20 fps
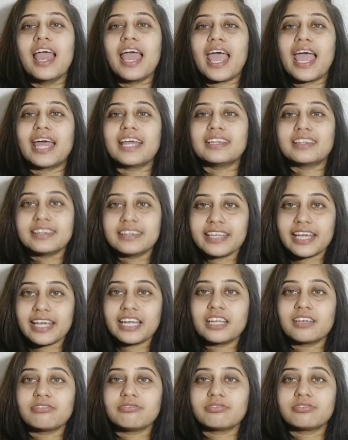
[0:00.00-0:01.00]
and
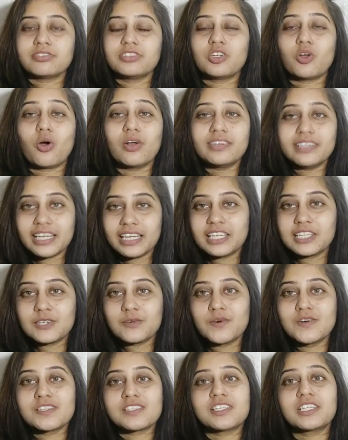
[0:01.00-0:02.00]
then if not Delhi
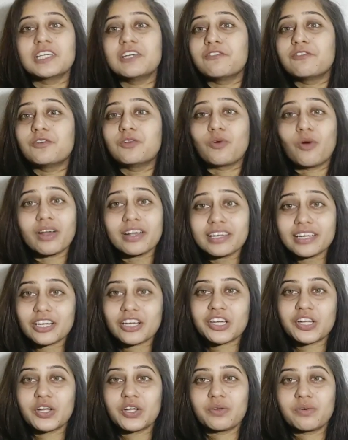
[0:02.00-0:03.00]
University, if not
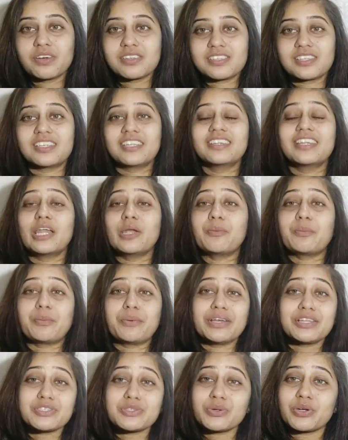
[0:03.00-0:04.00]
Lucknow University, then
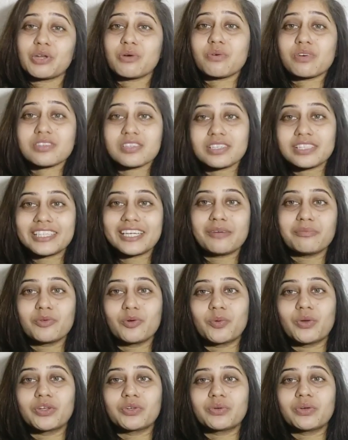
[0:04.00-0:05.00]
which university I'm
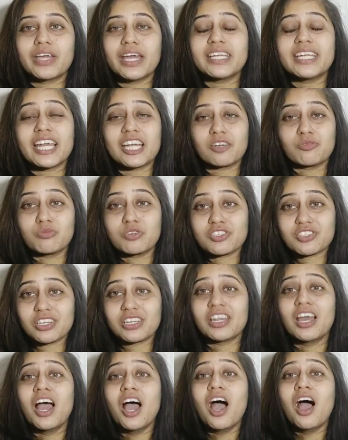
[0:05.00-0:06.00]
going to get admission?